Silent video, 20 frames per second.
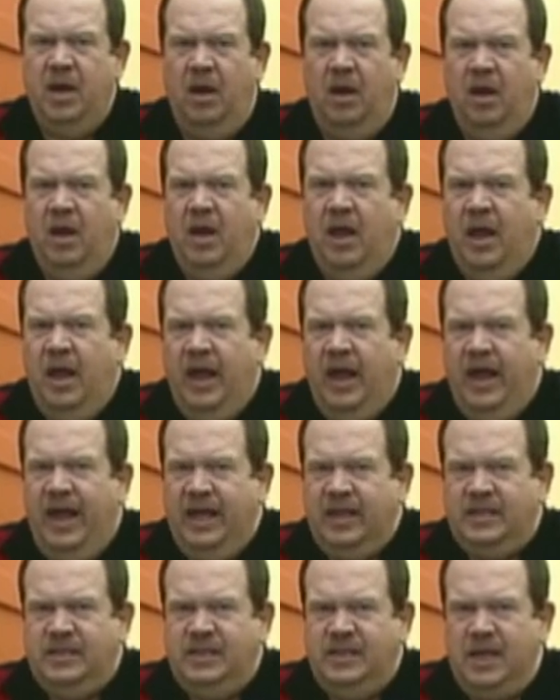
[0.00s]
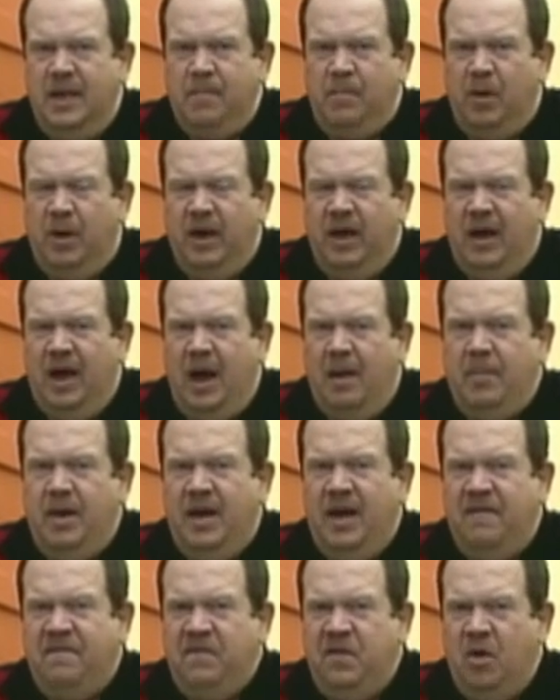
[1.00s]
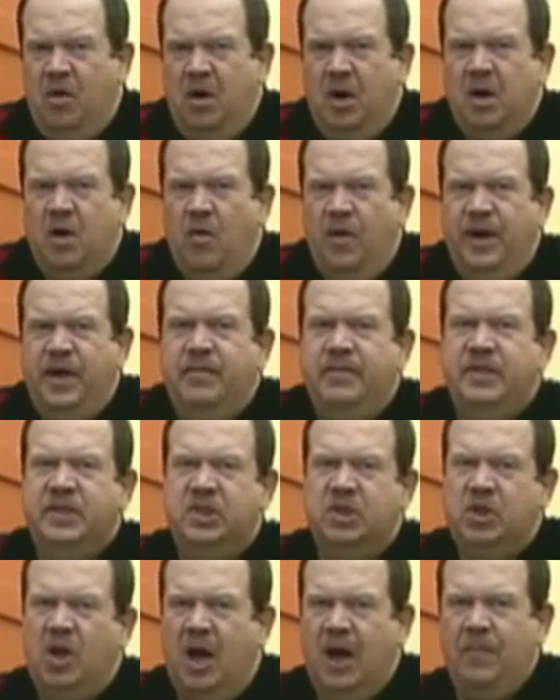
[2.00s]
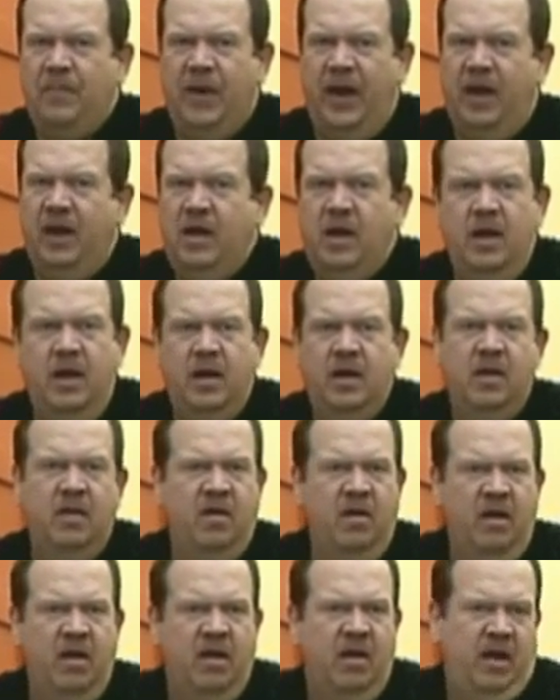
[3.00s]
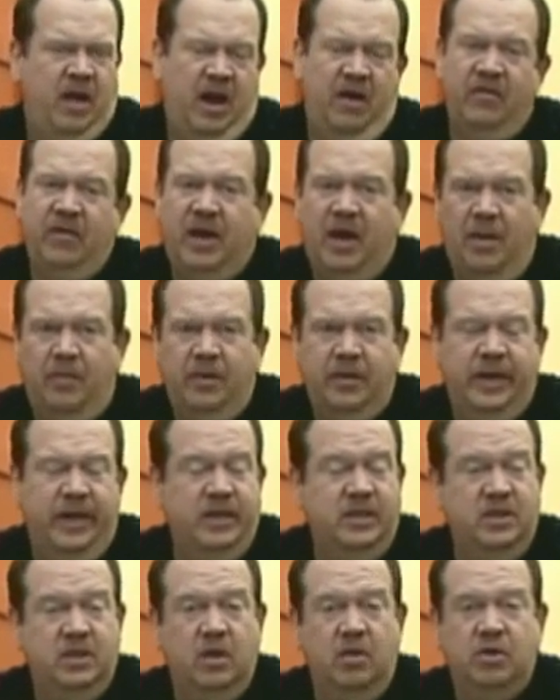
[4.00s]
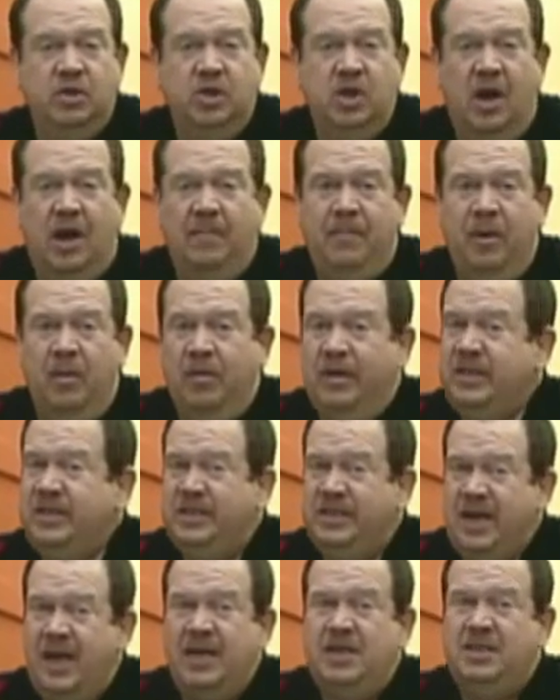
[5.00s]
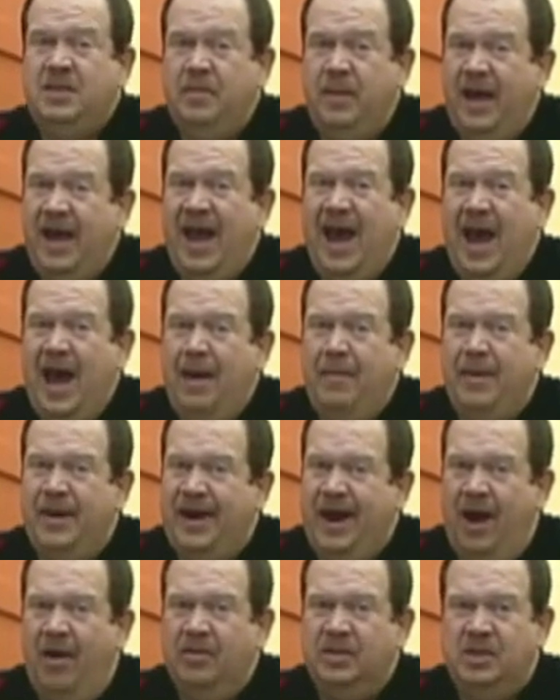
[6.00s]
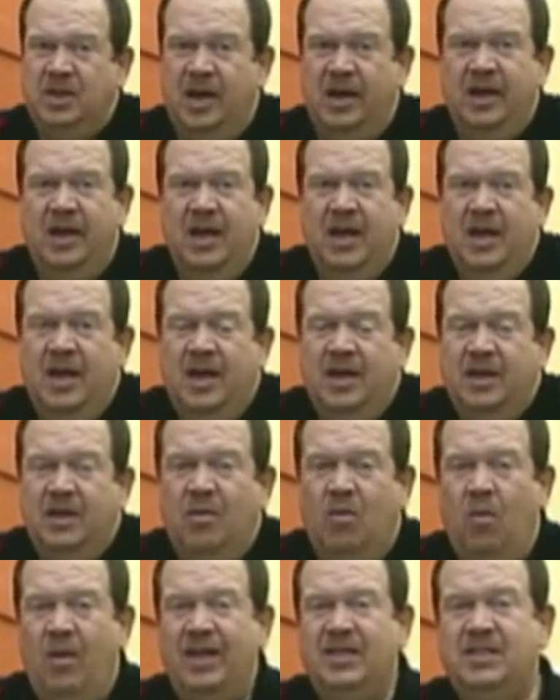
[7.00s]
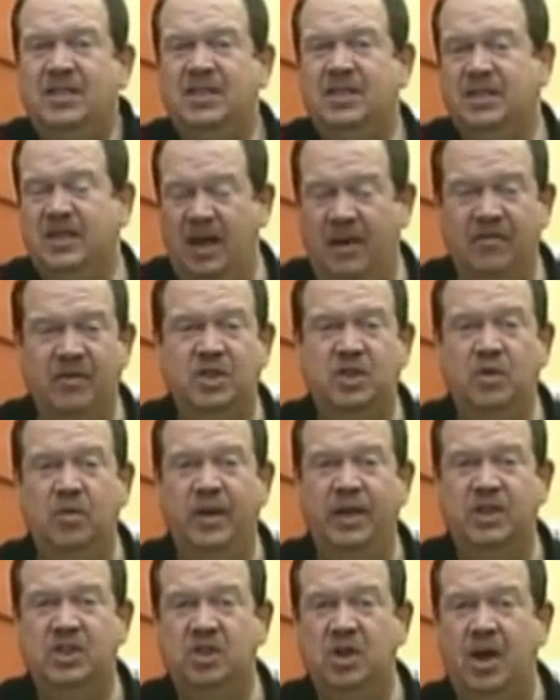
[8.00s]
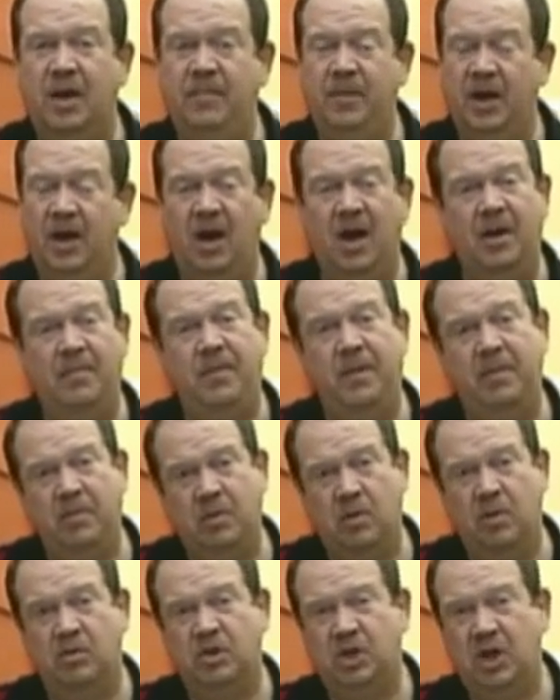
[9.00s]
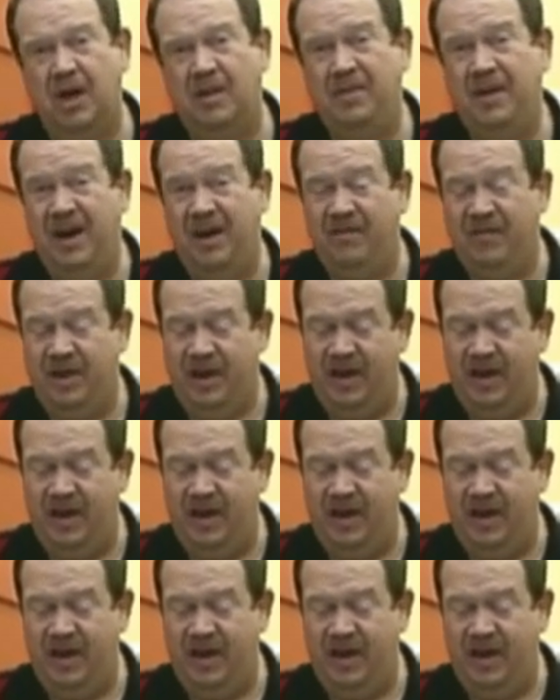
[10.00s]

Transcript: meal. It's simple. I mean, if you are going to be stopping every couple of nights to go shopping, which tends to be a habit now. It's not the once every 2 weeks shopping. A lot of people go shopping